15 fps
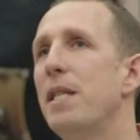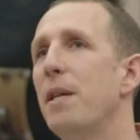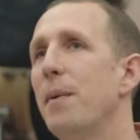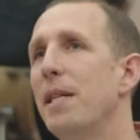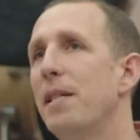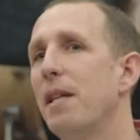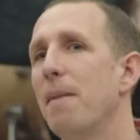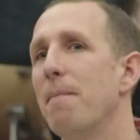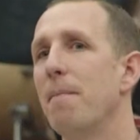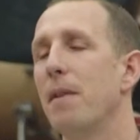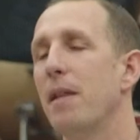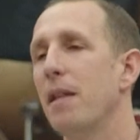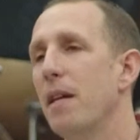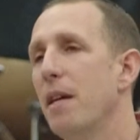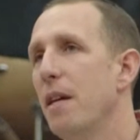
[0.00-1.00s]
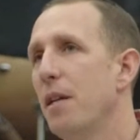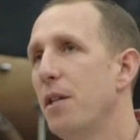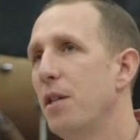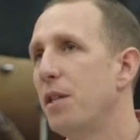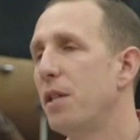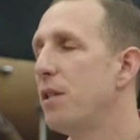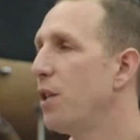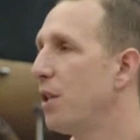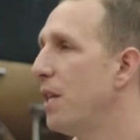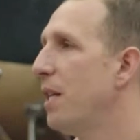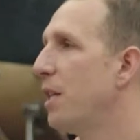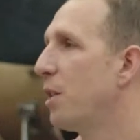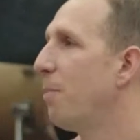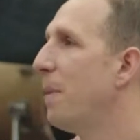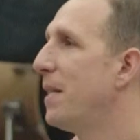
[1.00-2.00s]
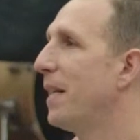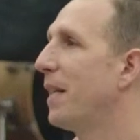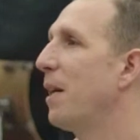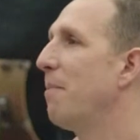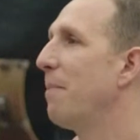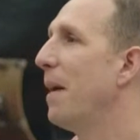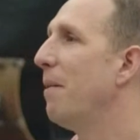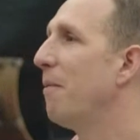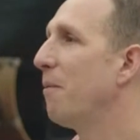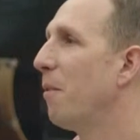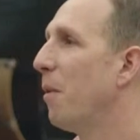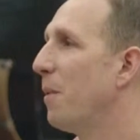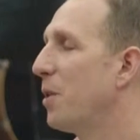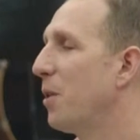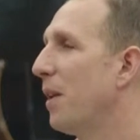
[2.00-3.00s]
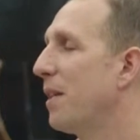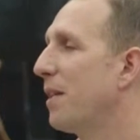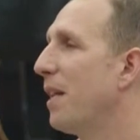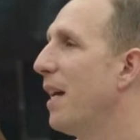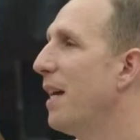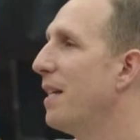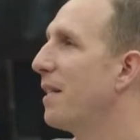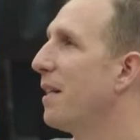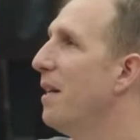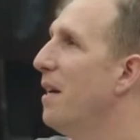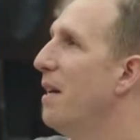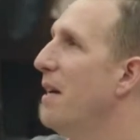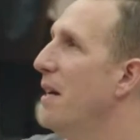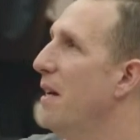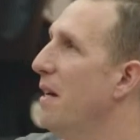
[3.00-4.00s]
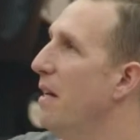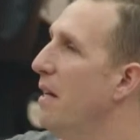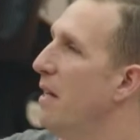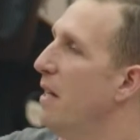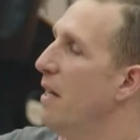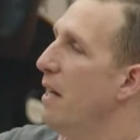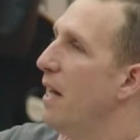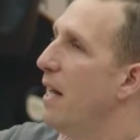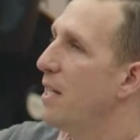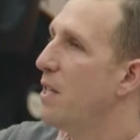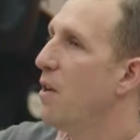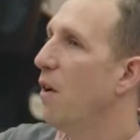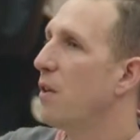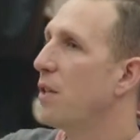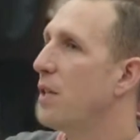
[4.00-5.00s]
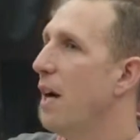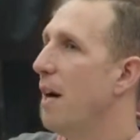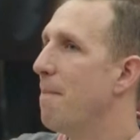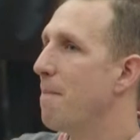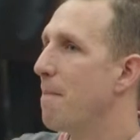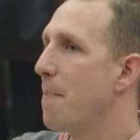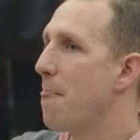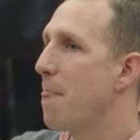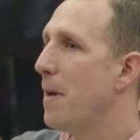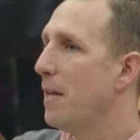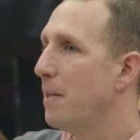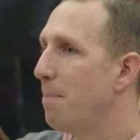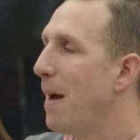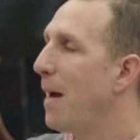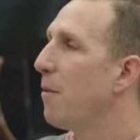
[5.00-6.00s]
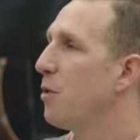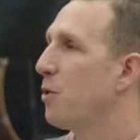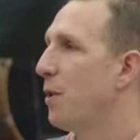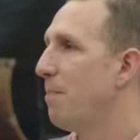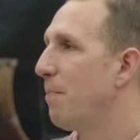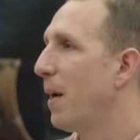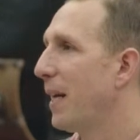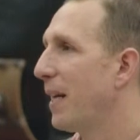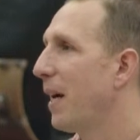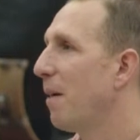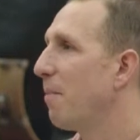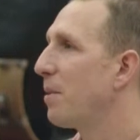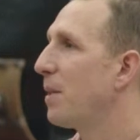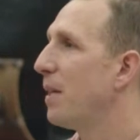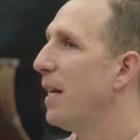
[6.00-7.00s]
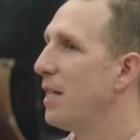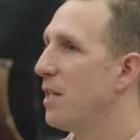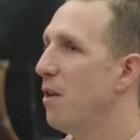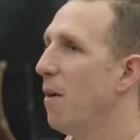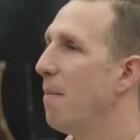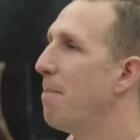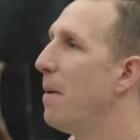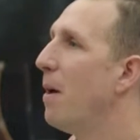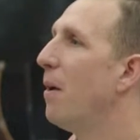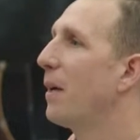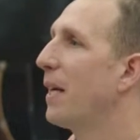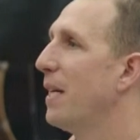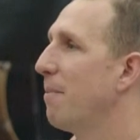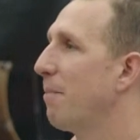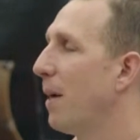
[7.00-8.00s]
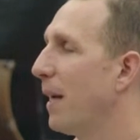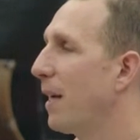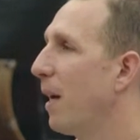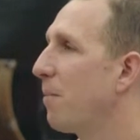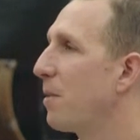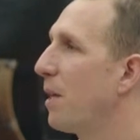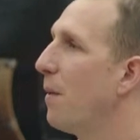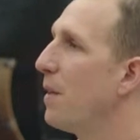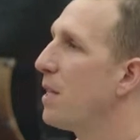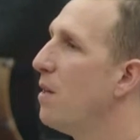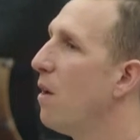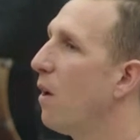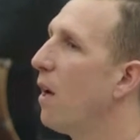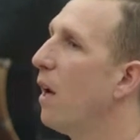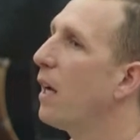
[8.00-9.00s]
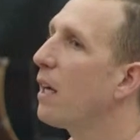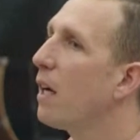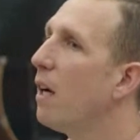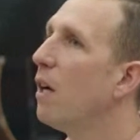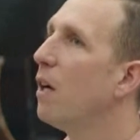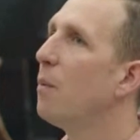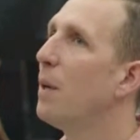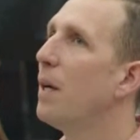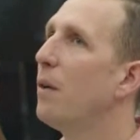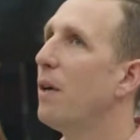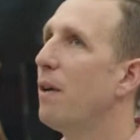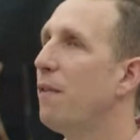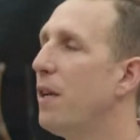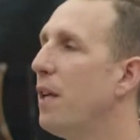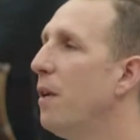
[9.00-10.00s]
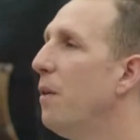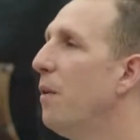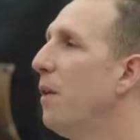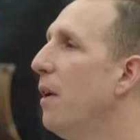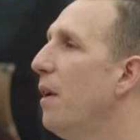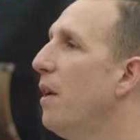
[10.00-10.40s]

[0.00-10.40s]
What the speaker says: do is, just in the spliticate bit, what we're trying to say is, it's not, it's boundary breakups, it's not bargain breakups. So it's not like, oh, well, if I